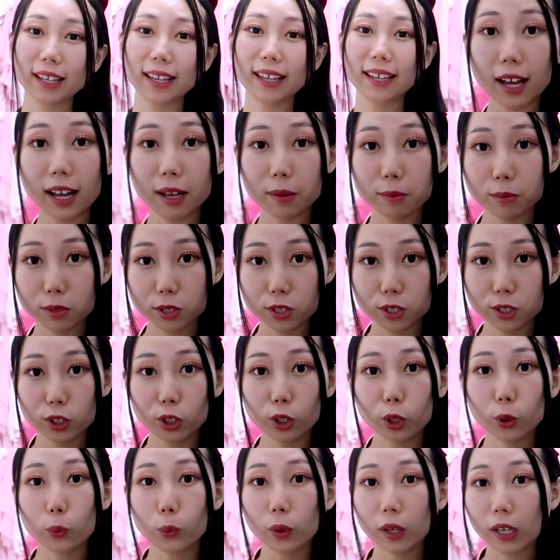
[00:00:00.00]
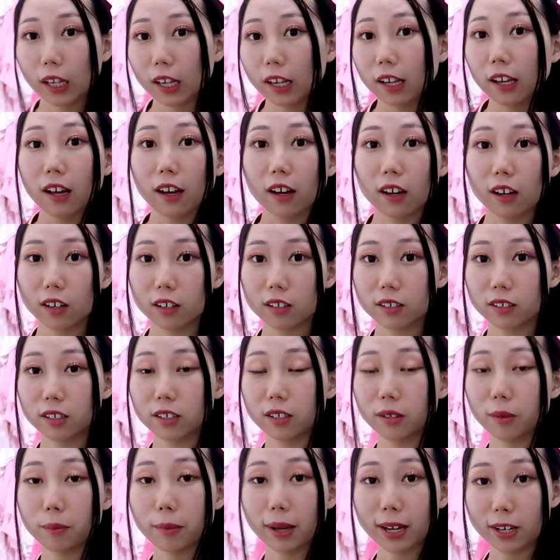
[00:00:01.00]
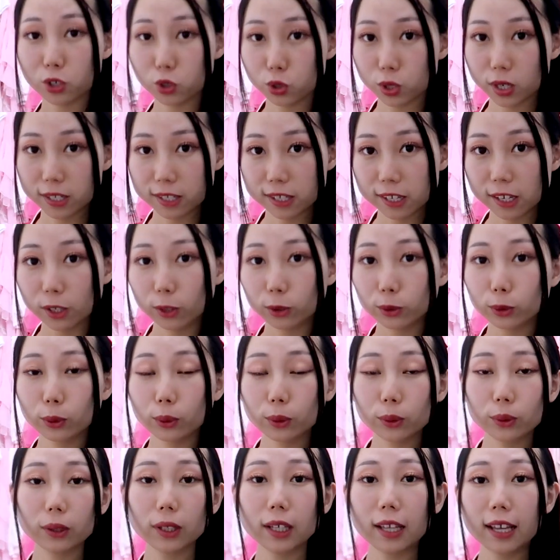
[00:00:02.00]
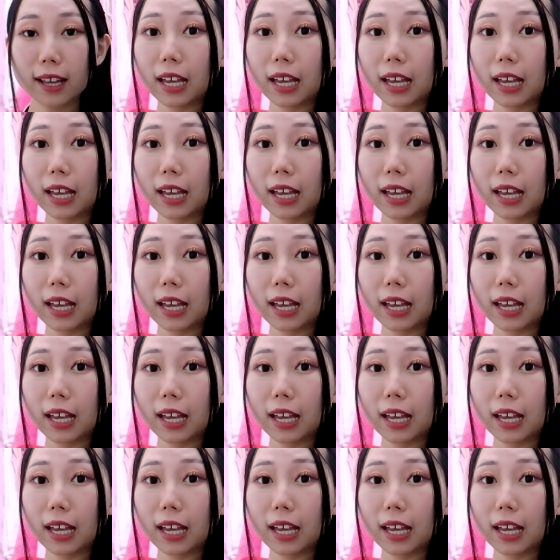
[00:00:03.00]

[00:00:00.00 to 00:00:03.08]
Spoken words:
I'm still working on my dressing room,